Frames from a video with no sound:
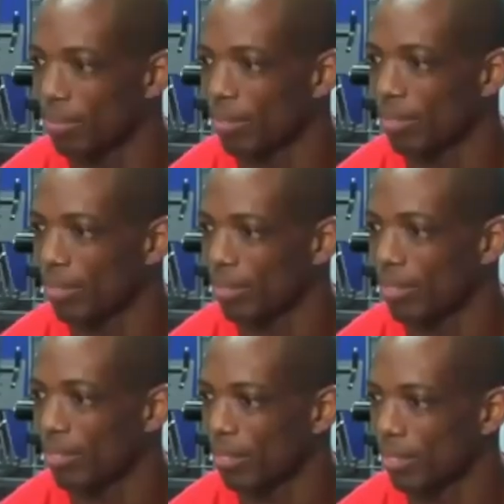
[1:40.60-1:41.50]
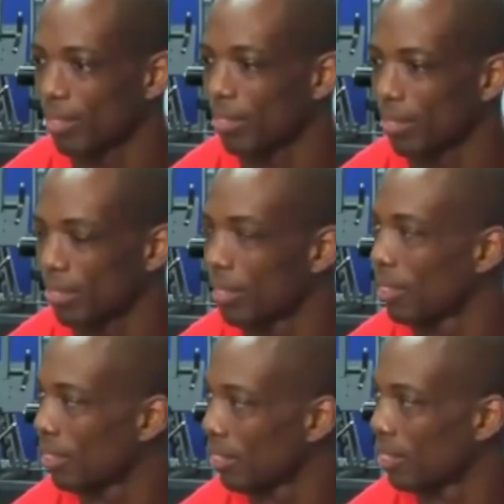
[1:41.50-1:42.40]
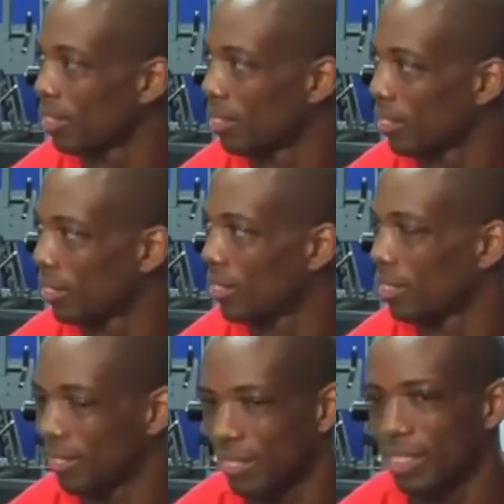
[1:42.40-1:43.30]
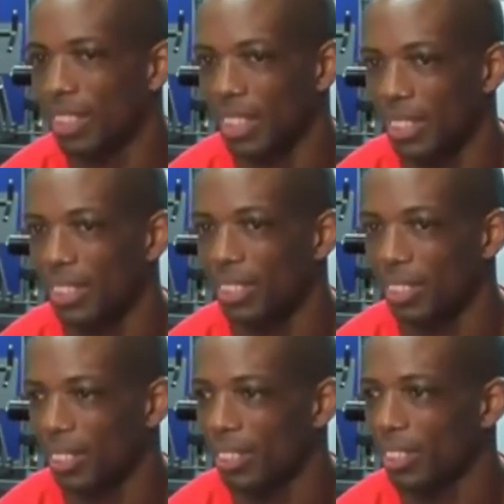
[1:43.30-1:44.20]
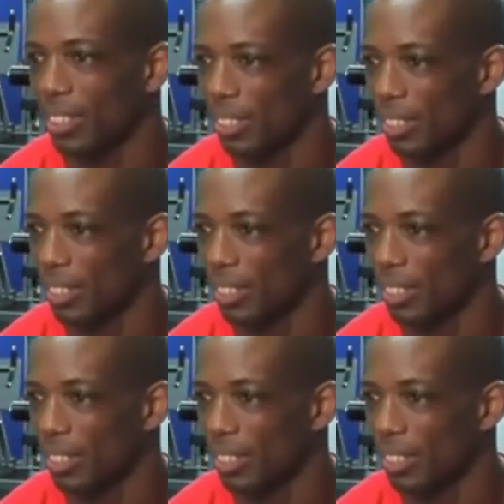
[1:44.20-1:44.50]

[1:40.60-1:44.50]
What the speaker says: No words are spoken by the person on screen.